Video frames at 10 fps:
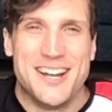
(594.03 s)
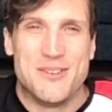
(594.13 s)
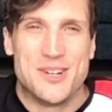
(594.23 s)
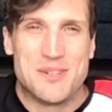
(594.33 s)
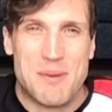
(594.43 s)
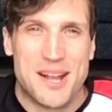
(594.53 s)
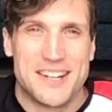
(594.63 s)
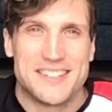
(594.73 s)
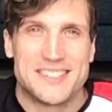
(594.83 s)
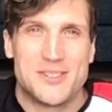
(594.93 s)
We're into plank,
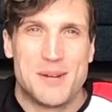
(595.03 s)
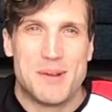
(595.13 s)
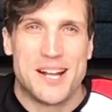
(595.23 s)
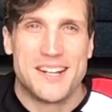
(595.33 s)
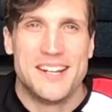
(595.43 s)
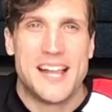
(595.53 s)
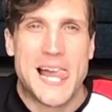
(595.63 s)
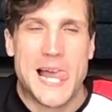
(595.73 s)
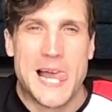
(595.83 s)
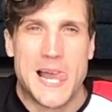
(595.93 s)
straight plank.
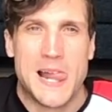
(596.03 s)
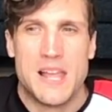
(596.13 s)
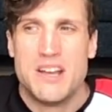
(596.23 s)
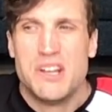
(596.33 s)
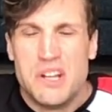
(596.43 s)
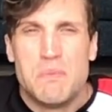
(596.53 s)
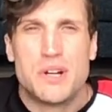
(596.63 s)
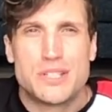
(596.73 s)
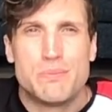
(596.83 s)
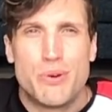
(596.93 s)
But
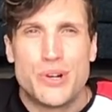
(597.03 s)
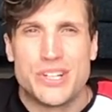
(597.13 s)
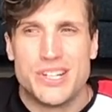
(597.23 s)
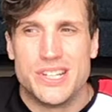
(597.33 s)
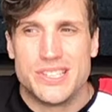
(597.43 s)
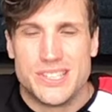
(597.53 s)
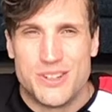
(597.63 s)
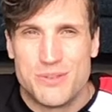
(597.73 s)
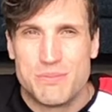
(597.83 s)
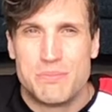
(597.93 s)
it's important, guys, you
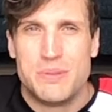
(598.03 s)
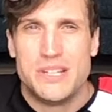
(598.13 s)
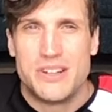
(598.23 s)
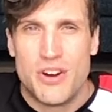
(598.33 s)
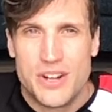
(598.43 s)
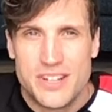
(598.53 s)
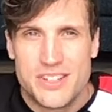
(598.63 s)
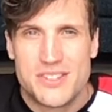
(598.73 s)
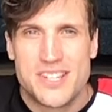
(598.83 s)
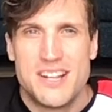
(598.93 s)
know, being kind
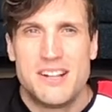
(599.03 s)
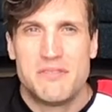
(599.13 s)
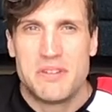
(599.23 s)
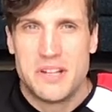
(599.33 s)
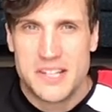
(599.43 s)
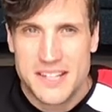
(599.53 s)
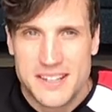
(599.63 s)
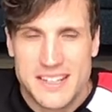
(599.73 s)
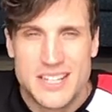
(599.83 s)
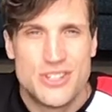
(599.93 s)
to yourself.
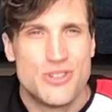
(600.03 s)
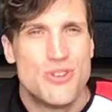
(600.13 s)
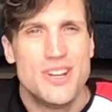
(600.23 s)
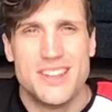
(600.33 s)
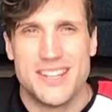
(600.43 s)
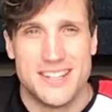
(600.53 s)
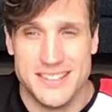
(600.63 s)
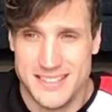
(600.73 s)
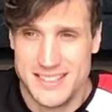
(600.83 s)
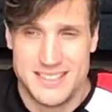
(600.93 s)
Enjoy
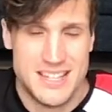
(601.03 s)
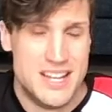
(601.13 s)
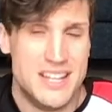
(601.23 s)
this.